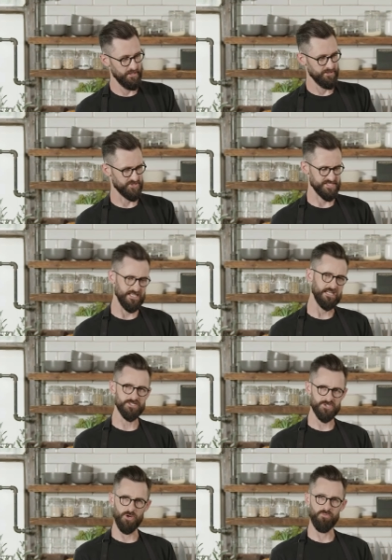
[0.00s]
Just think
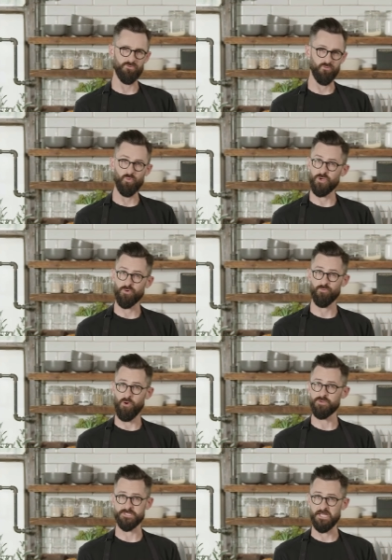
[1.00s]
in terms of when you're
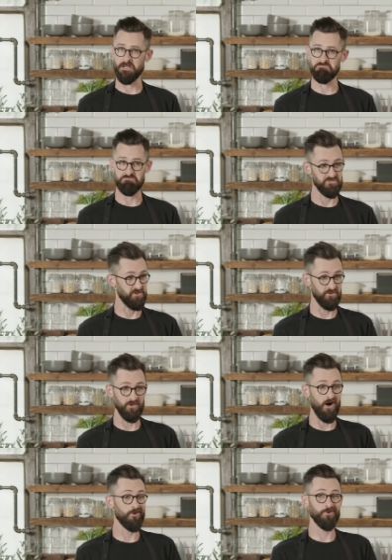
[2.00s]
roasting, the
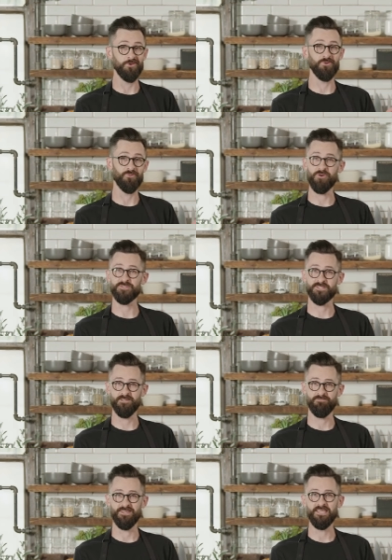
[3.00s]
longer you roast
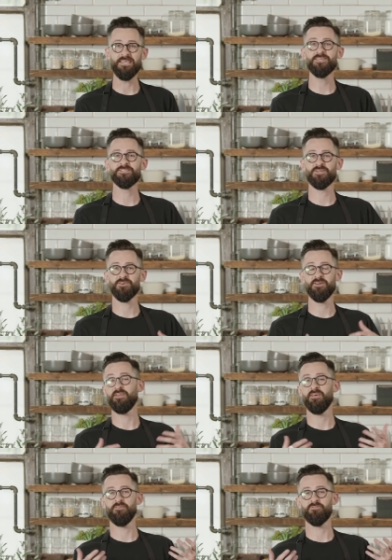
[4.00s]
it, the easier
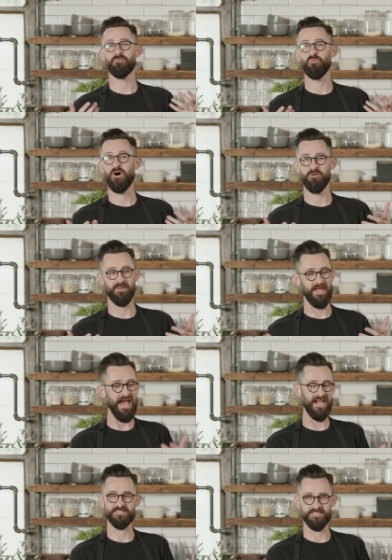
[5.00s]
it is for water to
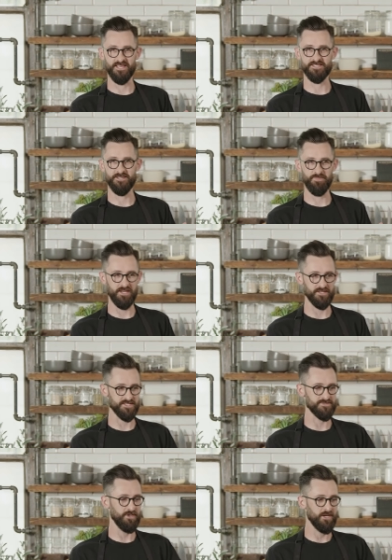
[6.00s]
access it because
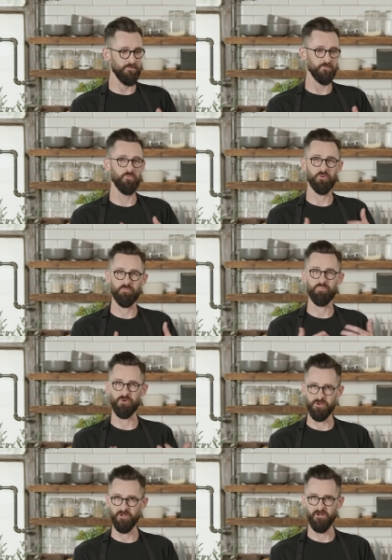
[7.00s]
it's becoming more
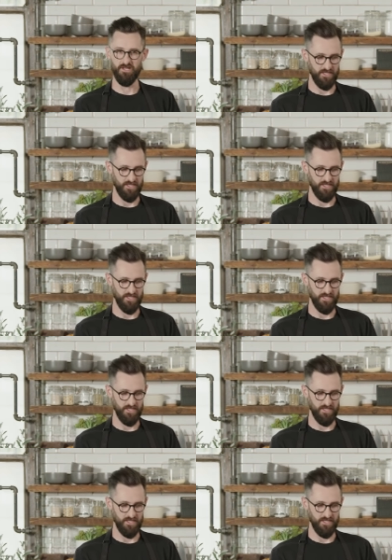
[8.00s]
brittle.